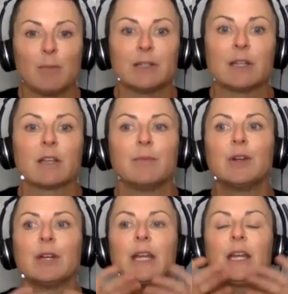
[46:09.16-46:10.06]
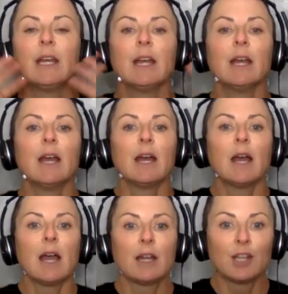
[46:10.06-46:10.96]
building community
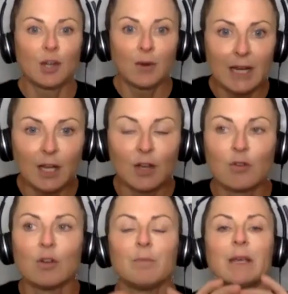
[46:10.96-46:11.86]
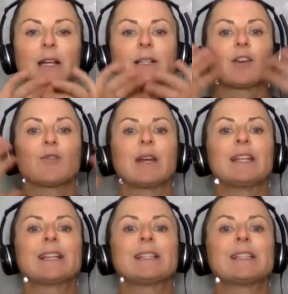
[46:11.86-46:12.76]
and curating a group, because it
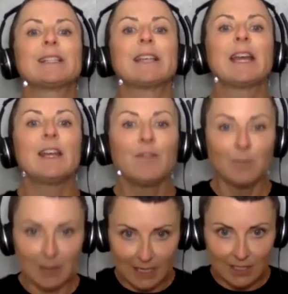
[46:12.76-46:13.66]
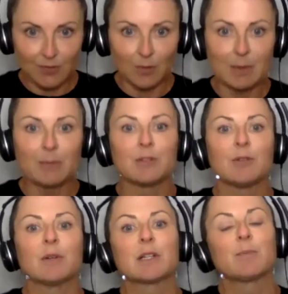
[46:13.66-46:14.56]
creates a safe place for people
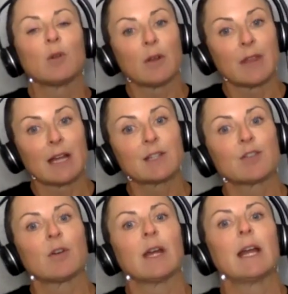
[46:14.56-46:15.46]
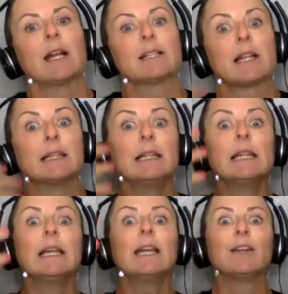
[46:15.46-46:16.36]
to explore that story. And as a
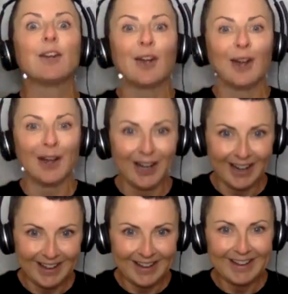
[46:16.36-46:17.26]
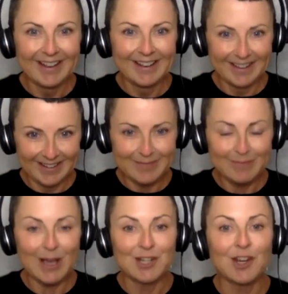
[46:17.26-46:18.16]
leader,
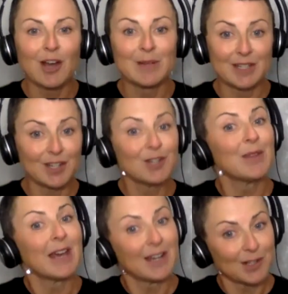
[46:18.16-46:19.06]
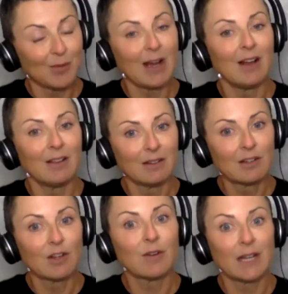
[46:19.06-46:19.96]
my job is to do that as well,
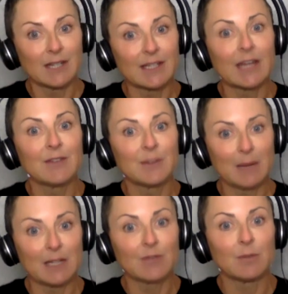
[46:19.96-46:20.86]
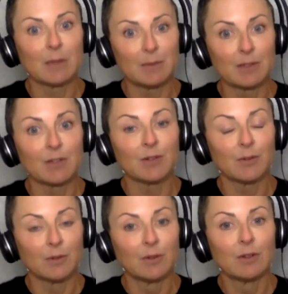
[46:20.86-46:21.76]
to create a safe space for people to
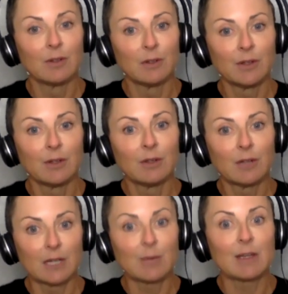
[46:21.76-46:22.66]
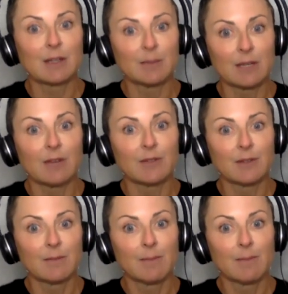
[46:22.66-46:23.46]
express themselves